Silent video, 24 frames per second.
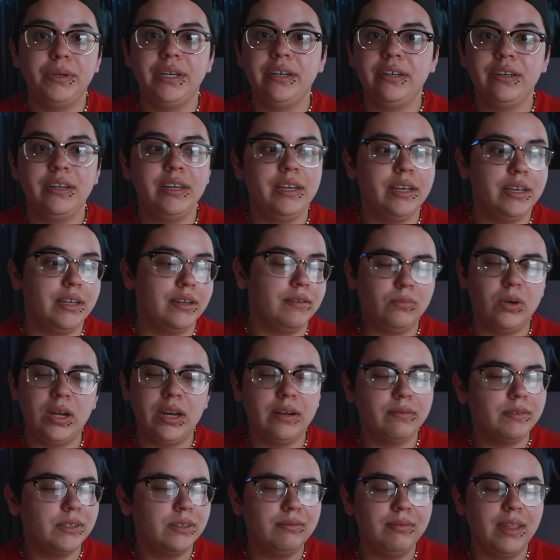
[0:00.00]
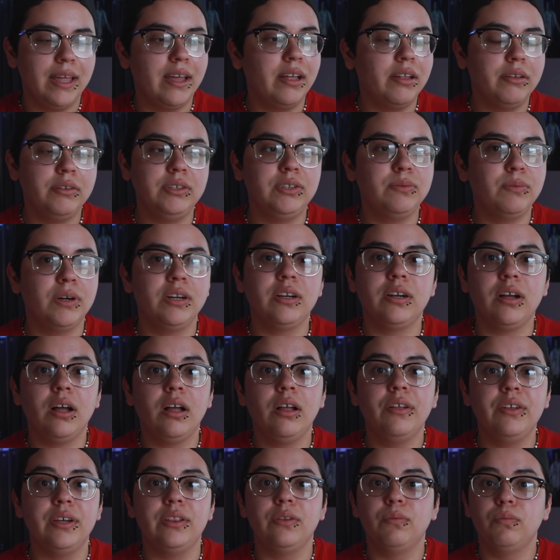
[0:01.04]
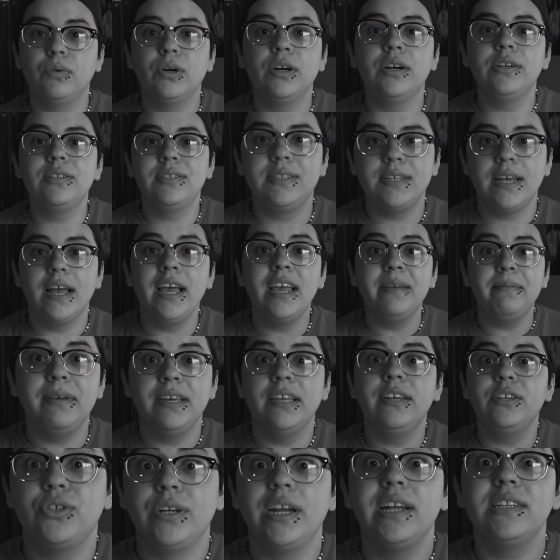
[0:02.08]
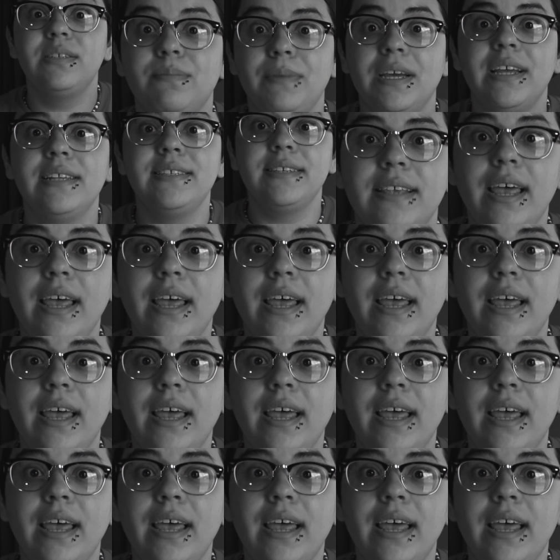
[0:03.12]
period, whatever the hell you want to call it, the worst time in a trans man's